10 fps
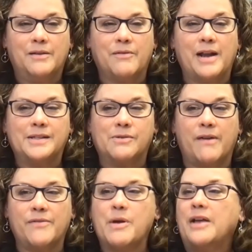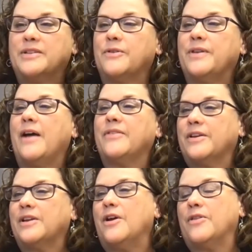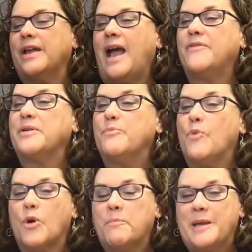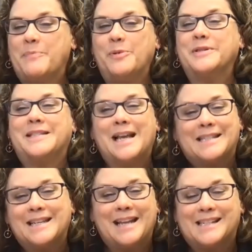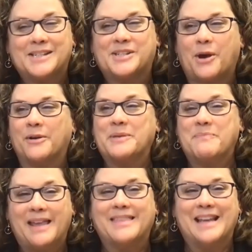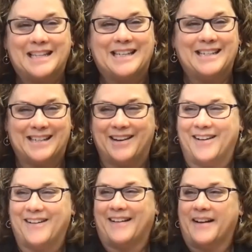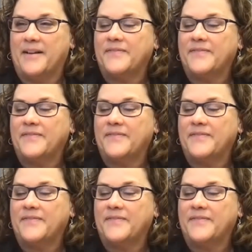Right. So now they can know that having more people doesn't necessarily make things easier.